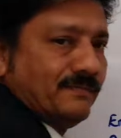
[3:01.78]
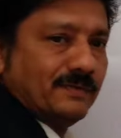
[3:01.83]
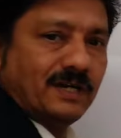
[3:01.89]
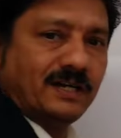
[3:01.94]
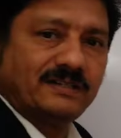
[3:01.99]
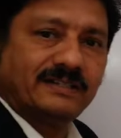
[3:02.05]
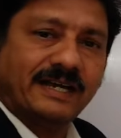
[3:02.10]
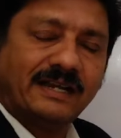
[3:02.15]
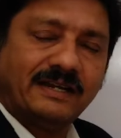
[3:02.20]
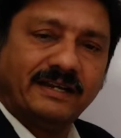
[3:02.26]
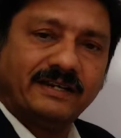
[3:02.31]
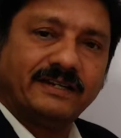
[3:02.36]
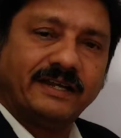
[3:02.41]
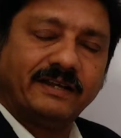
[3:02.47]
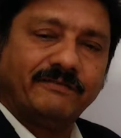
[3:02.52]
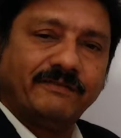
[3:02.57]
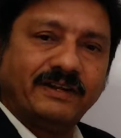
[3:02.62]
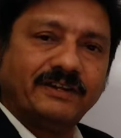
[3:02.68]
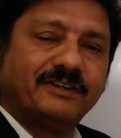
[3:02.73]
A talent
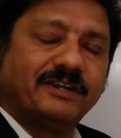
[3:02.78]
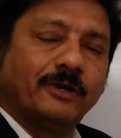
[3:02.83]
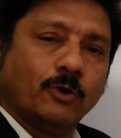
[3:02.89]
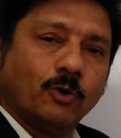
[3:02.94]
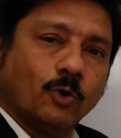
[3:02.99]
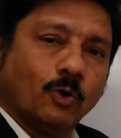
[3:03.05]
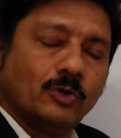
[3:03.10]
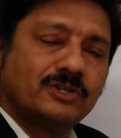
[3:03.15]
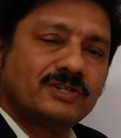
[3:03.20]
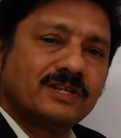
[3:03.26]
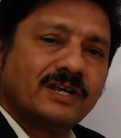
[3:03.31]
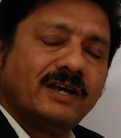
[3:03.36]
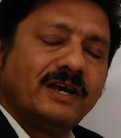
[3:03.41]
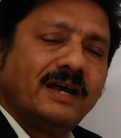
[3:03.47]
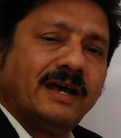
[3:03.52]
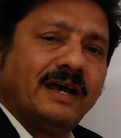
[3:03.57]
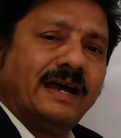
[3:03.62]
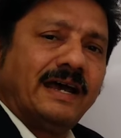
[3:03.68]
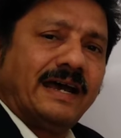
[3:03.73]
inventory holds,
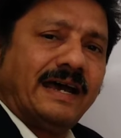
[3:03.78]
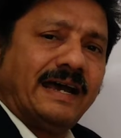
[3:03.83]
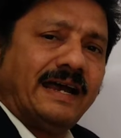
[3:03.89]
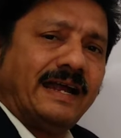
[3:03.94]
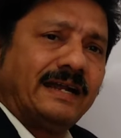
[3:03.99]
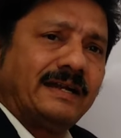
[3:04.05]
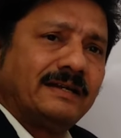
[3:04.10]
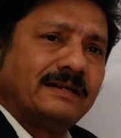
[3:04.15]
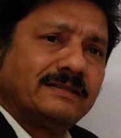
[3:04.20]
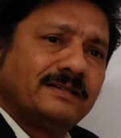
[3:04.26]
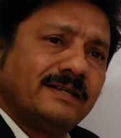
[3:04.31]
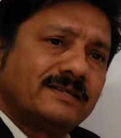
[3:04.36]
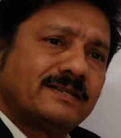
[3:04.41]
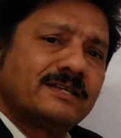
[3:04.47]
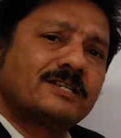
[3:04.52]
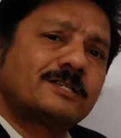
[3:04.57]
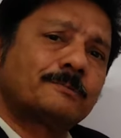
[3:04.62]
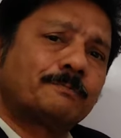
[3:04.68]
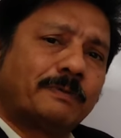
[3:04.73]
and this
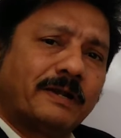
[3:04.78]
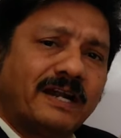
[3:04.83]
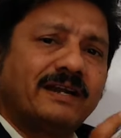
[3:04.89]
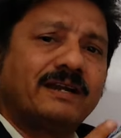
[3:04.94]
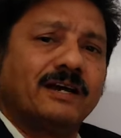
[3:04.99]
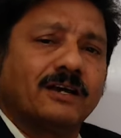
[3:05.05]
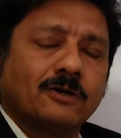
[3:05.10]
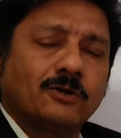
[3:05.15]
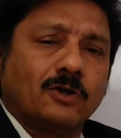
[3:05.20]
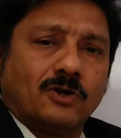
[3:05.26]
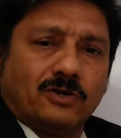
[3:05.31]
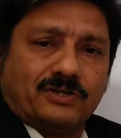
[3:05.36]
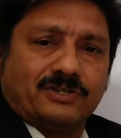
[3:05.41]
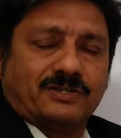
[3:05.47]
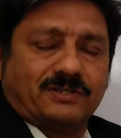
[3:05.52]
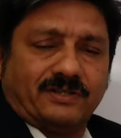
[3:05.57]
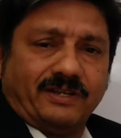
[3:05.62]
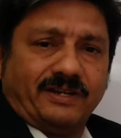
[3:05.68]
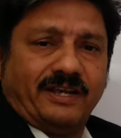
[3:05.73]
is spread
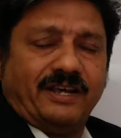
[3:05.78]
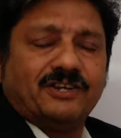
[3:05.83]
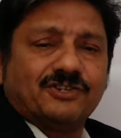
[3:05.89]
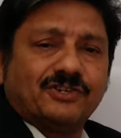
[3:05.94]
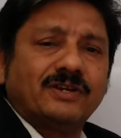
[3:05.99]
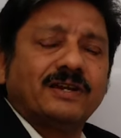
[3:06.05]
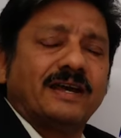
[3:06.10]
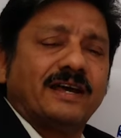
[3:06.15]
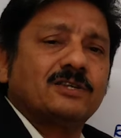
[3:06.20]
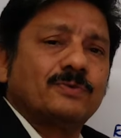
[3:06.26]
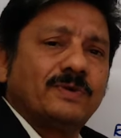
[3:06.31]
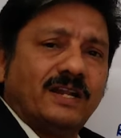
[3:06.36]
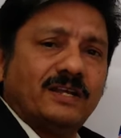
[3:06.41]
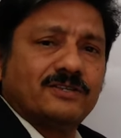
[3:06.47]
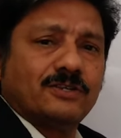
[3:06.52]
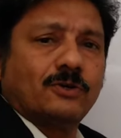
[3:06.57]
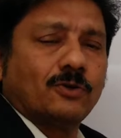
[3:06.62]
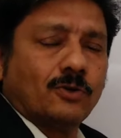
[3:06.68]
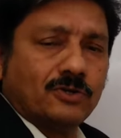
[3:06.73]
across the nation as well
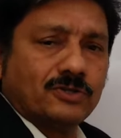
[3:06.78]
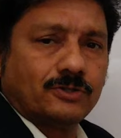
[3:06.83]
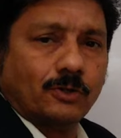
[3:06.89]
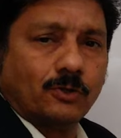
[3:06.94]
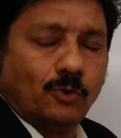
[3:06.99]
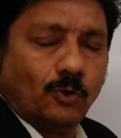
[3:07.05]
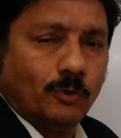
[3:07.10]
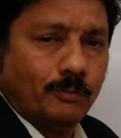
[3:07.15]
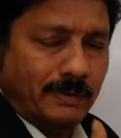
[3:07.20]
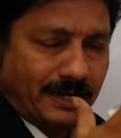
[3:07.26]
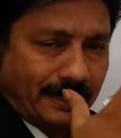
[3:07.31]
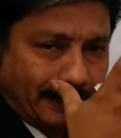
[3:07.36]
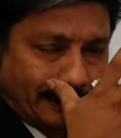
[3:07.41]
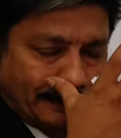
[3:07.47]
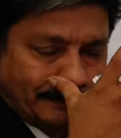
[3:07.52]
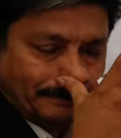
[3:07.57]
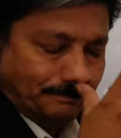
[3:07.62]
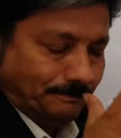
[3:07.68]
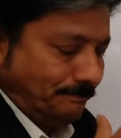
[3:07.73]
as across the globe.
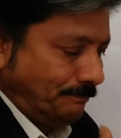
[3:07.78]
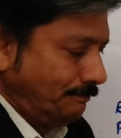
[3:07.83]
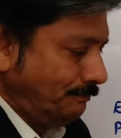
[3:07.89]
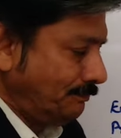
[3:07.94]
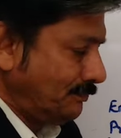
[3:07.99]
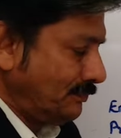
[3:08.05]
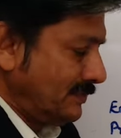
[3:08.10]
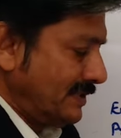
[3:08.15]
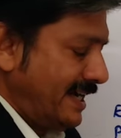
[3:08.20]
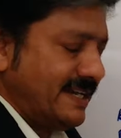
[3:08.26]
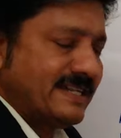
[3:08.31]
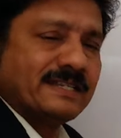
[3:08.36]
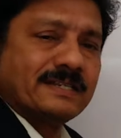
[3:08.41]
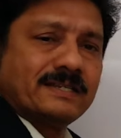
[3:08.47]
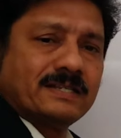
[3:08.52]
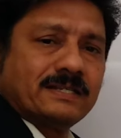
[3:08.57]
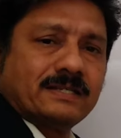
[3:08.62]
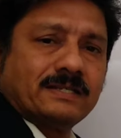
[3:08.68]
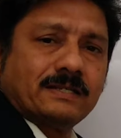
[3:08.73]
And
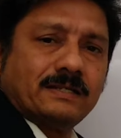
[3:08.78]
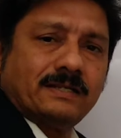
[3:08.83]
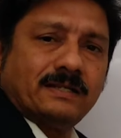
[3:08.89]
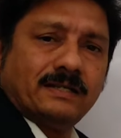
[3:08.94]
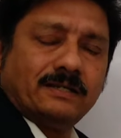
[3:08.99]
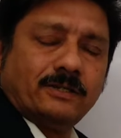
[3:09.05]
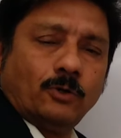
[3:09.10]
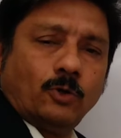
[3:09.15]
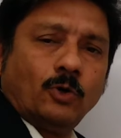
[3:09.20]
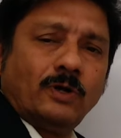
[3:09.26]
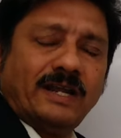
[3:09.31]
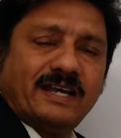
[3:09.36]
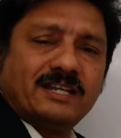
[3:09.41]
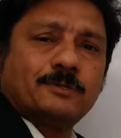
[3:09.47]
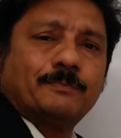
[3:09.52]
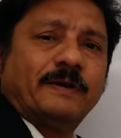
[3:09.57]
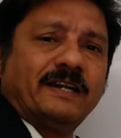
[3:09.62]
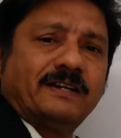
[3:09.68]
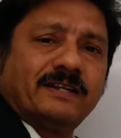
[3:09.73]
it's the whole
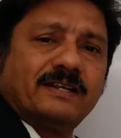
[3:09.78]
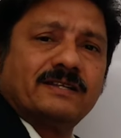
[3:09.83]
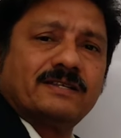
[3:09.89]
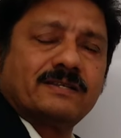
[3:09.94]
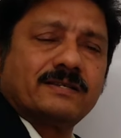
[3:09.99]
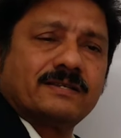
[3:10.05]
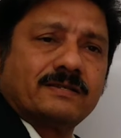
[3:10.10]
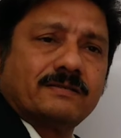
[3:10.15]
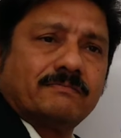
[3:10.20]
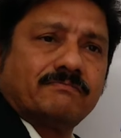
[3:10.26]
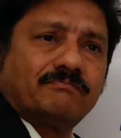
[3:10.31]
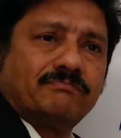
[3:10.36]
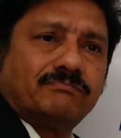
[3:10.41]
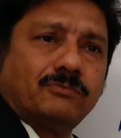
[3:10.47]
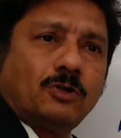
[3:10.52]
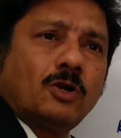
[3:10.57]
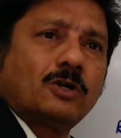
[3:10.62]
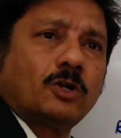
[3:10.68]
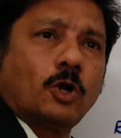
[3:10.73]
aspect is
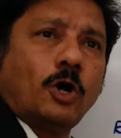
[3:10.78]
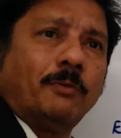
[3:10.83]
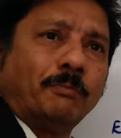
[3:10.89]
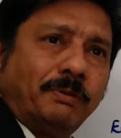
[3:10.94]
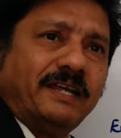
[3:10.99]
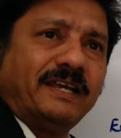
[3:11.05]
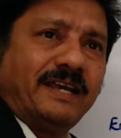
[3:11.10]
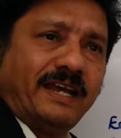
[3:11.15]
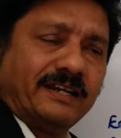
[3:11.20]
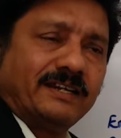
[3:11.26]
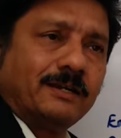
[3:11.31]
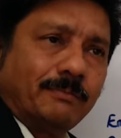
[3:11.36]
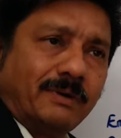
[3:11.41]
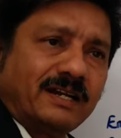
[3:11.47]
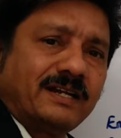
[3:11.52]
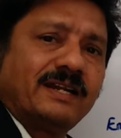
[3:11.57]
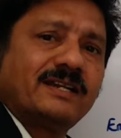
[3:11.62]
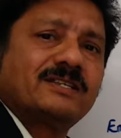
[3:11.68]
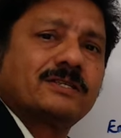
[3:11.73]
not complicated,
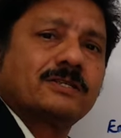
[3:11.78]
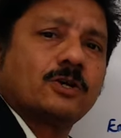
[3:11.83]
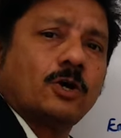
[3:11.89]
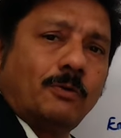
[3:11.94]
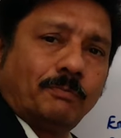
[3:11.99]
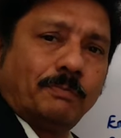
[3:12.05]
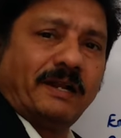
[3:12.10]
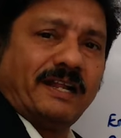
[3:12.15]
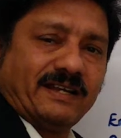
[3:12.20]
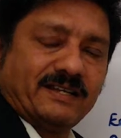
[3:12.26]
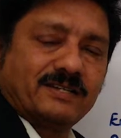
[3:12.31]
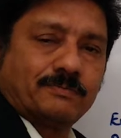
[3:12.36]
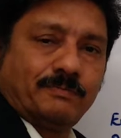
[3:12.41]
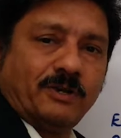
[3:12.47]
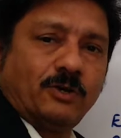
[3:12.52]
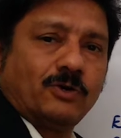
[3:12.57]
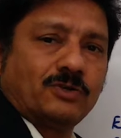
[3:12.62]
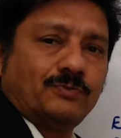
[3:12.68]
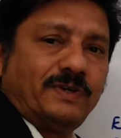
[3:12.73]
but it's complex
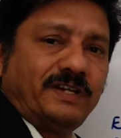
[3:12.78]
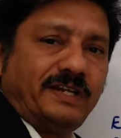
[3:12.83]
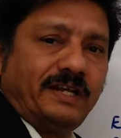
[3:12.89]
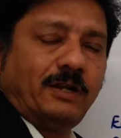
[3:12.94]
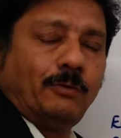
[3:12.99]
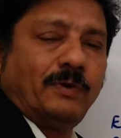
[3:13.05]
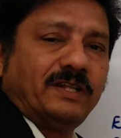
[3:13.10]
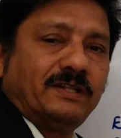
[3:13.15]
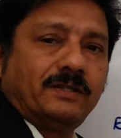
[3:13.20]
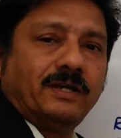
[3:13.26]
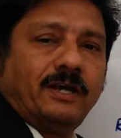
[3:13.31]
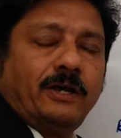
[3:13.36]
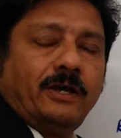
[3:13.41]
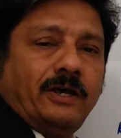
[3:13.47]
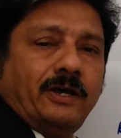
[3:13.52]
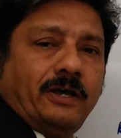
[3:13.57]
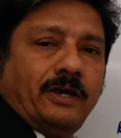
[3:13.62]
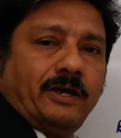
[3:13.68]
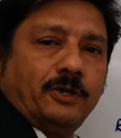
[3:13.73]
because we deal with
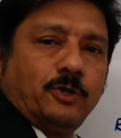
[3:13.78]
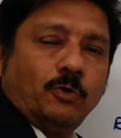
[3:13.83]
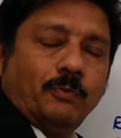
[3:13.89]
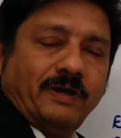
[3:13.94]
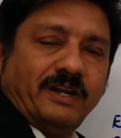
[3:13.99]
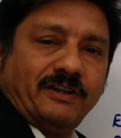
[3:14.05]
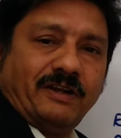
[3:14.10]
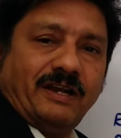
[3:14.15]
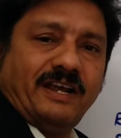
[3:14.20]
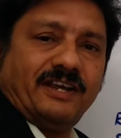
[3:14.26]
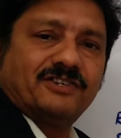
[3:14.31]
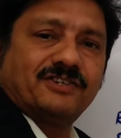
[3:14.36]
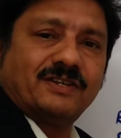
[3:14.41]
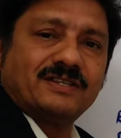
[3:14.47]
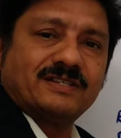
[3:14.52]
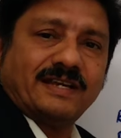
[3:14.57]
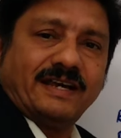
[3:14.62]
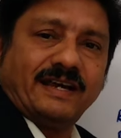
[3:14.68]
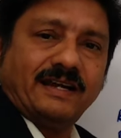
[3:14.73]
human
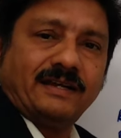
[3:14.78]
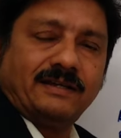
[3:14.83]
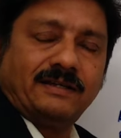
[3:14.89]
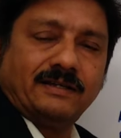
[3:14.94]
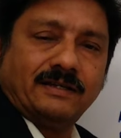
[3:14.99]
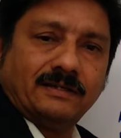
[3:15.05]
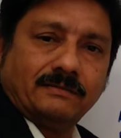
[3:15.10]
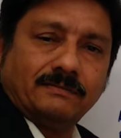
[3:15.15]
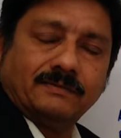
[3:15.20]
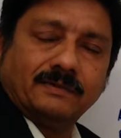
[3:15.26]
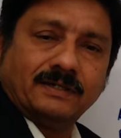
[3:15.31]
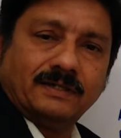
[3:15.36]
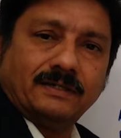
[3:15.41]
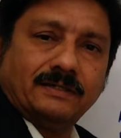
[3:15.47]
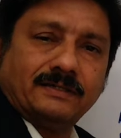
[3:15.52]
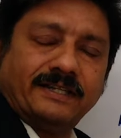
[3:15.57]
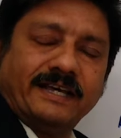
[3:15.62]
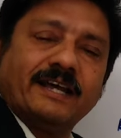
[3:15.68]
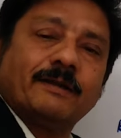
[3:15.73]
relations and
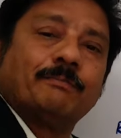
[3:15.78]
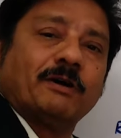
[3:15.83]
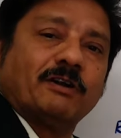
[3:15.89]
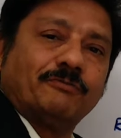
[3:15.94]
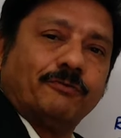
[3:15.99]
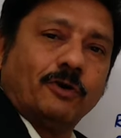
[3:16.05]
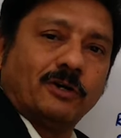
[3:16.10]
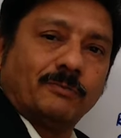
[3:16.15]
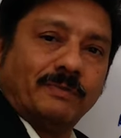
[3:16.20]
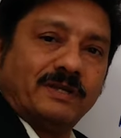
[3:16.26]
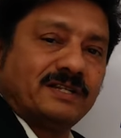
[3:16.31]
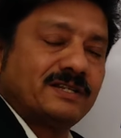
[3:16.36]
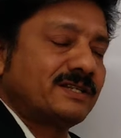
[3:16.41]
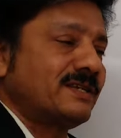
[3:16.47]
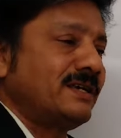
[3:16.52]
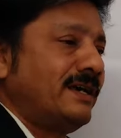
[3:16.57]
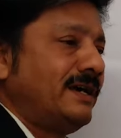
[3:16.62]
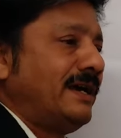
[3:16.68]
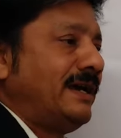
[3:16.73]
their
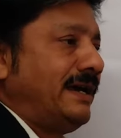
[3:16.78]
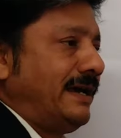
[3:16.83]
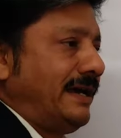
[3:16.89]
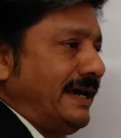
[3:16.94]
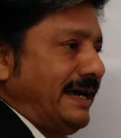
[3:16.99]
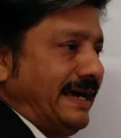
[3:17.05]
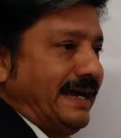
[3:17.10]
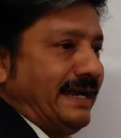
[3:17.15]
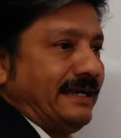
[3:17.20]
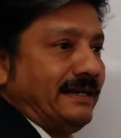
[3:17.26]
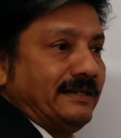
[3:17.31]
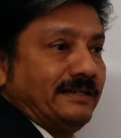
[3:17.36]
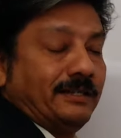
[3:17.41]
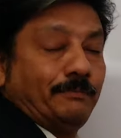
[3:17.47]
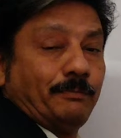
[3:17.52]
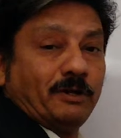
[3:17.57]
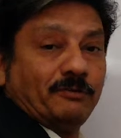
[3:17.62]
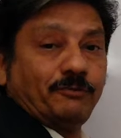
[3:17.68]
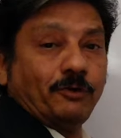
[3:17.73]
performance and
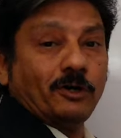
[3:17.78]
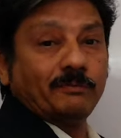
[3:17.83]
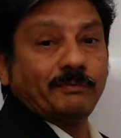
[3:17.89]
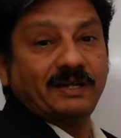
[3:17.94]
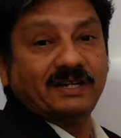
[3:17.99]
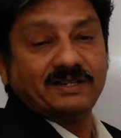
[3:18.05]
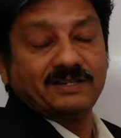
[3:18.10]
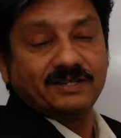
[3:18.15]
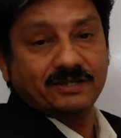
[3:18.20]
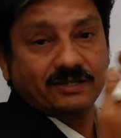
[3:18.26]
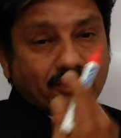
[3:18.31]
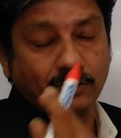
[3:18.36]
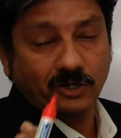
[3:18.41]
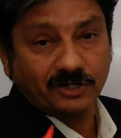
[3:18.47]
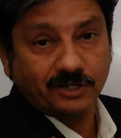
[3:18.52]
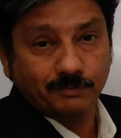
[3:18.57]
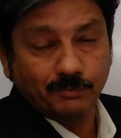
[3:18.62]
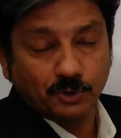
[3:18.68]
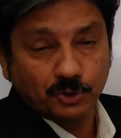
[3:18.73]
the performance
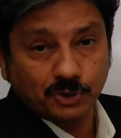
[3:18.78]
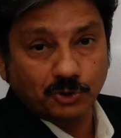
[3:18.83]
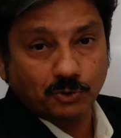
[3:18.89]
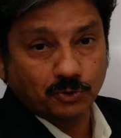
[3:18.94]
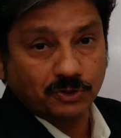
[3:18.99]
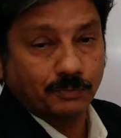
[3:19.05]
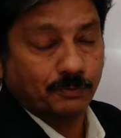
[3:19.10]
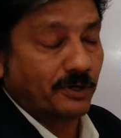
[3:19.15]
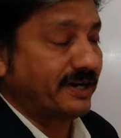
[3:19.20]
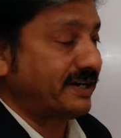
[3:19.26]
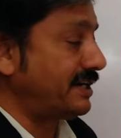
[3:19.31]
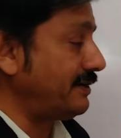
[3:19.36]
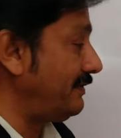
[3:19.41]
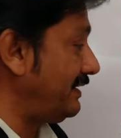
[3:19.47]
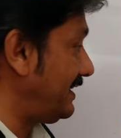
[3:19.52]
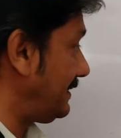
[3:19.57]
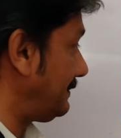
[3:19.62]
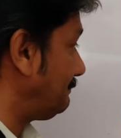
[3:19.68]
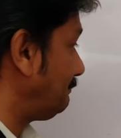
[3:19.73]
contribution to the
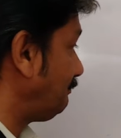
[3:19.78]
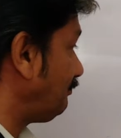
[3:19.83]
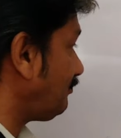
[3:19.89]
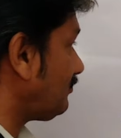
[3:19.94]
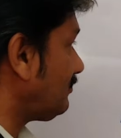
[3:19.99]
productivity.